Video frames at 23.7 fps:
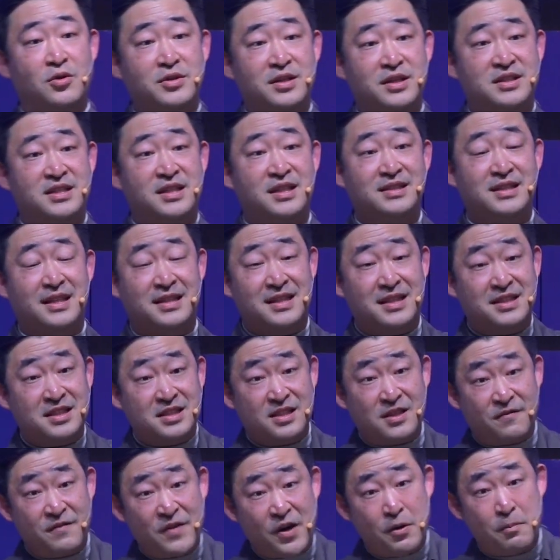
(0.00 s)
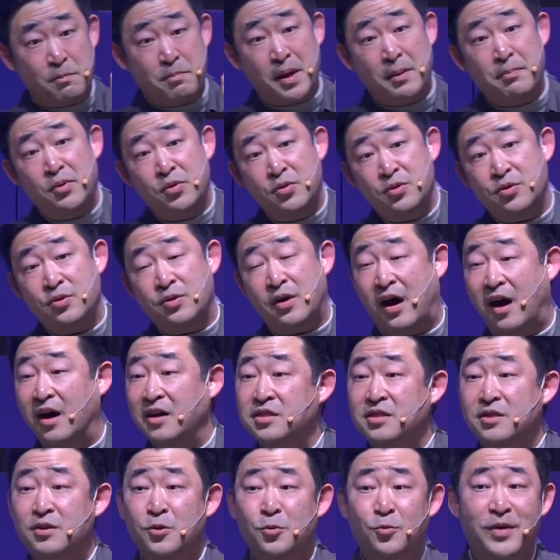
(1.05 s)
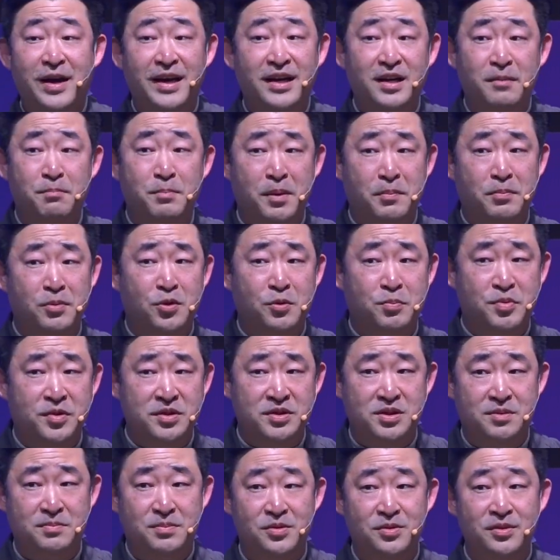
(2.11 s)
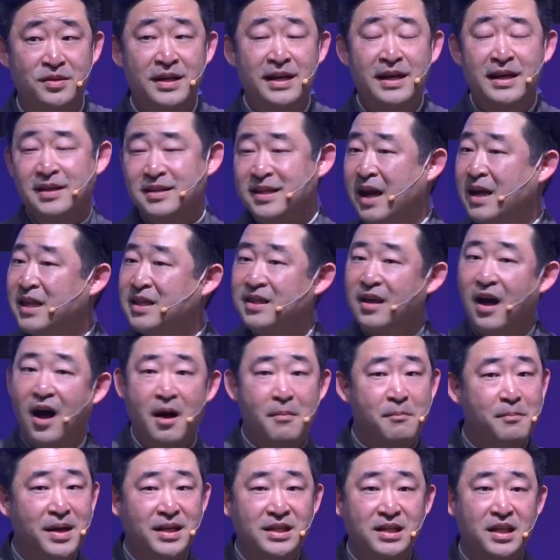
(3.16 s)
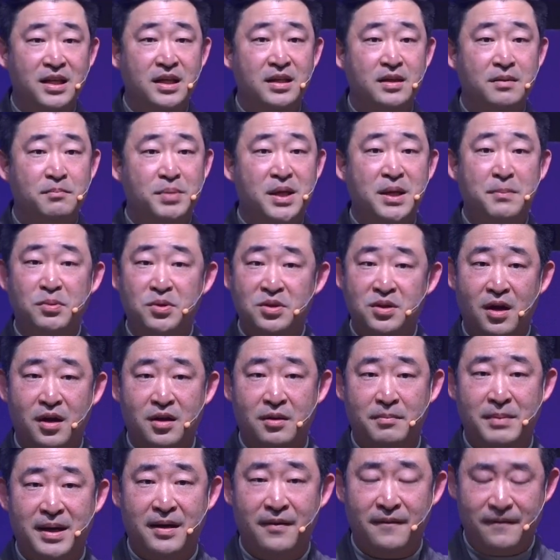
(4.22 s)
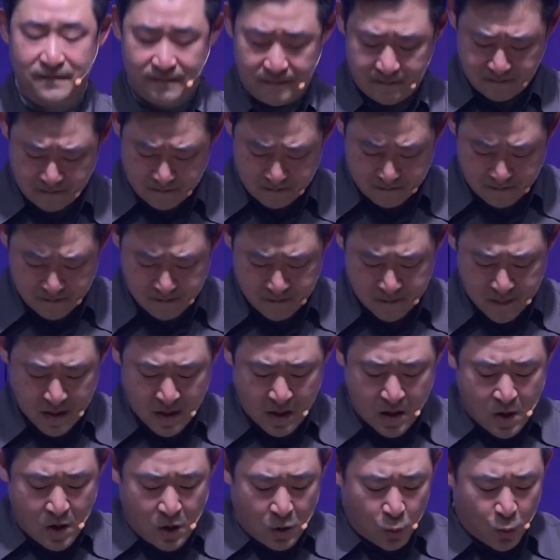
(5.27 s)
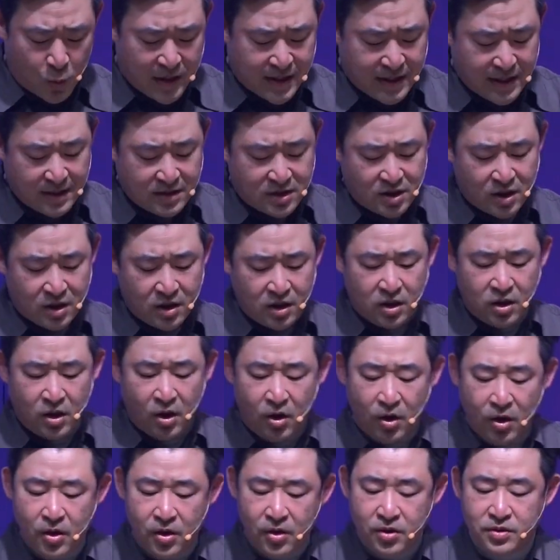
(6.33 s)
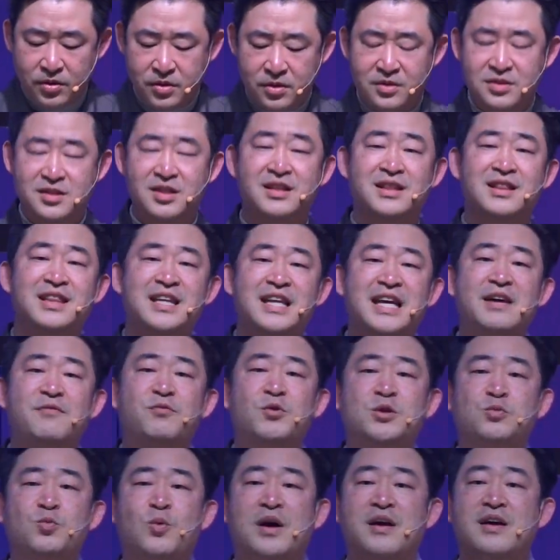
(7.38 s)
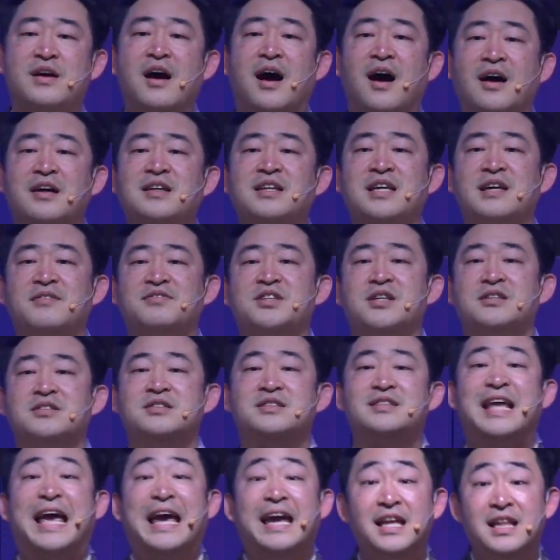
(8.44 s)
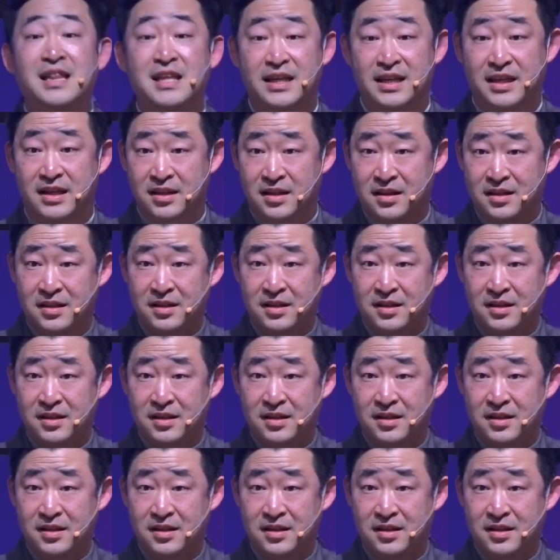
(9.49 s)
all these things, and this is a very biblical, underrated biblical principle that not many people talk about. We need to learn to live with what God gives us daily.